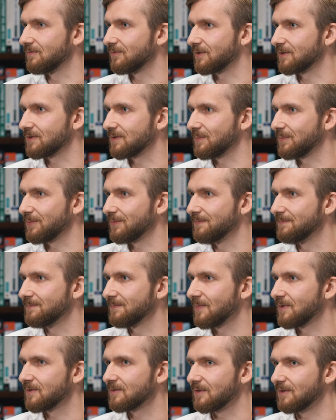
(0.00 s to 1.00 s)
for example.
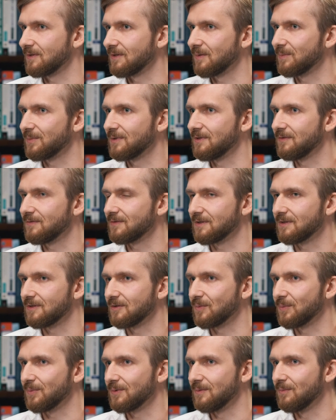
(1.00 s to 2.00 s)
So I believe that
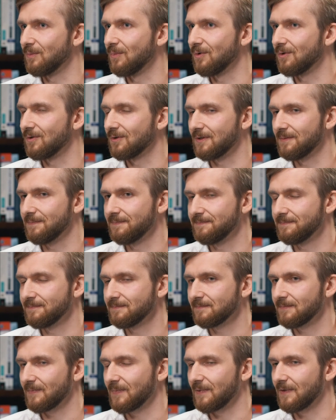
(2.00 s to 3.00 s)
there'll be more
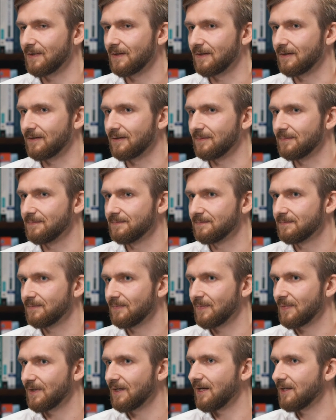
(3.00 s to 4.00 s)
ad
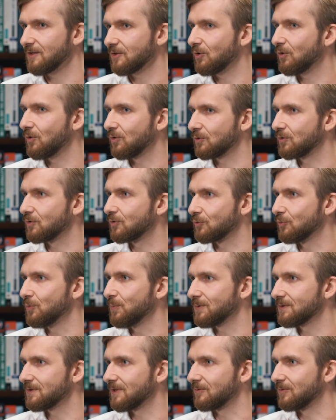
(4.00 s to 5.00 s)
hoc
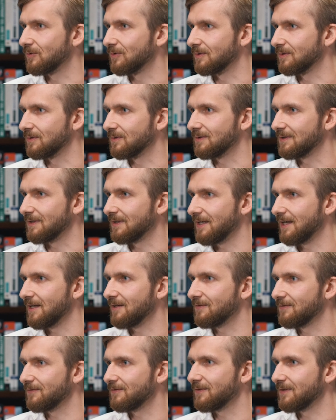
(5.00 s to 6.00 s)
groups that will
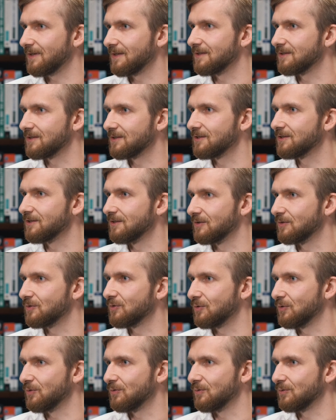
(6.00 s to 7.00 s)
have a decision
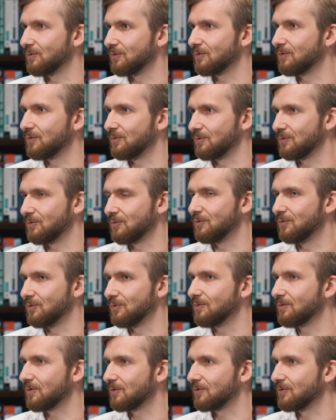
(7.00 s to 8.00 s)
to
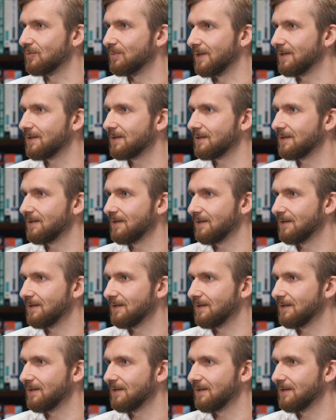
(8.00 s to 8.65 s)
do or to make,